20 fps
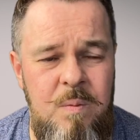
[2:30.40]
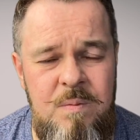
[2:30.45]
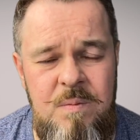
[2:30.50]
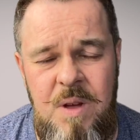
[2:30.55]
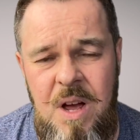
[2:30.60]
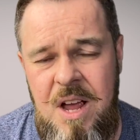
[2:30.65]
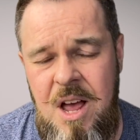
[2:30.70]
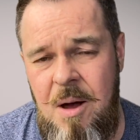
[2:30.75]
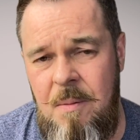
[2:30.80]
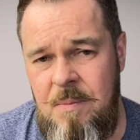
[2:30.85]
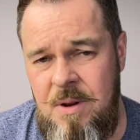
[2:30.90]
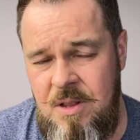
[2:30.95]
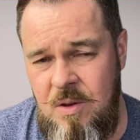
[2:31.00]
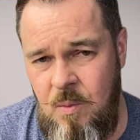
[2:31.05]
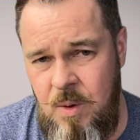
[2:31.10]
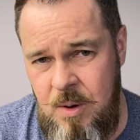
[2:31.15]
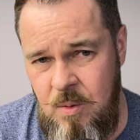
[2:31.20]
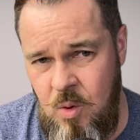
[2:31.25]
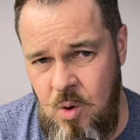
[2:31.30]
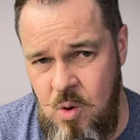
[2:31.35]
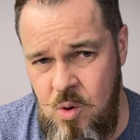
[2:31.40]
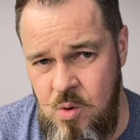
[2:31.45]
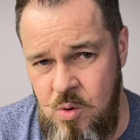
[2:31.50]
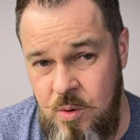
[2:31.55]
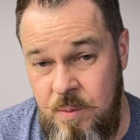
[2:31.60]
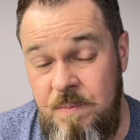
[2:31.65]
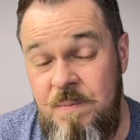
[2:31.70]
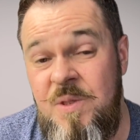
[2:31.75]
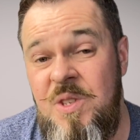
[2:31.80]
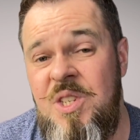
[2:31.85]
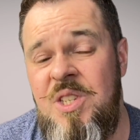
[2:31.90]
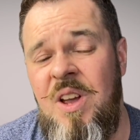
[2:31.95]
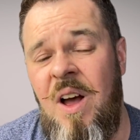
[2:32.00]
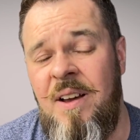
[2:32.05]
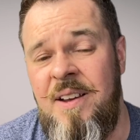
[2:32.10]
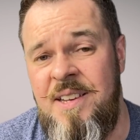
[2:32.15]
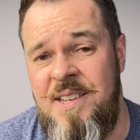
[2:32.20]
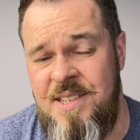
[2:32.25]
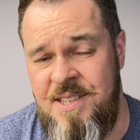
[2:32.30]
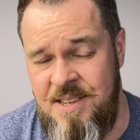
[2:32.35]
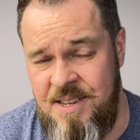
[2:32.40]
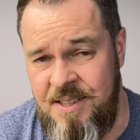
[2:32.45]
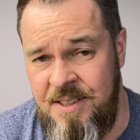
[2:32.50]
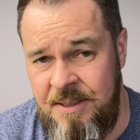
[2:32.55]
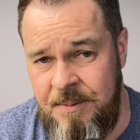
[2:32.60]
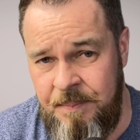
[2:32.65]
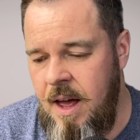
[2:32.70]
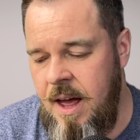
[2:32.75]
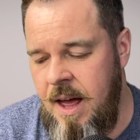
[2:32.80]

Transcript: a company that we will call Psymo,